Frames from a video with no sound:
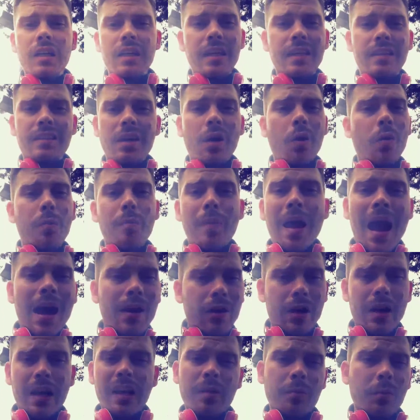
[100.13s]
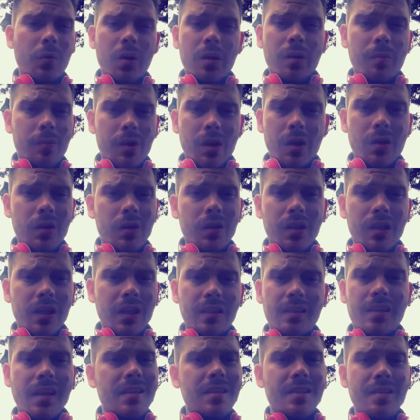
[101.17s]
It don't matter anymore, bro.
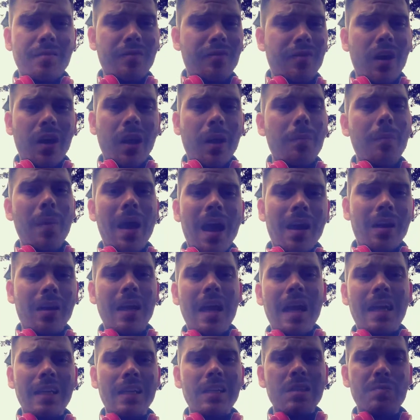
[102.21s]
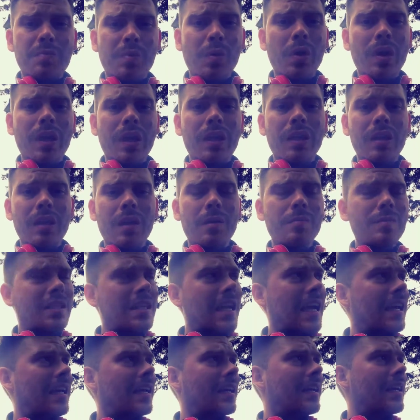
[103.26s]
It doesn't fucking matter at this point. You know what I'm
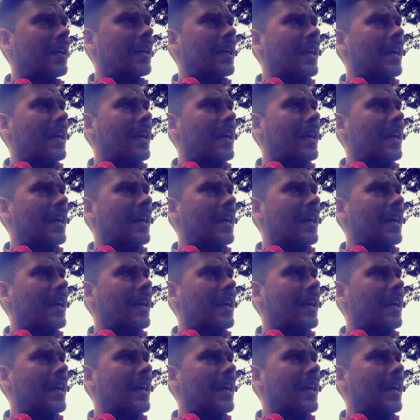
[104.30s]
saying?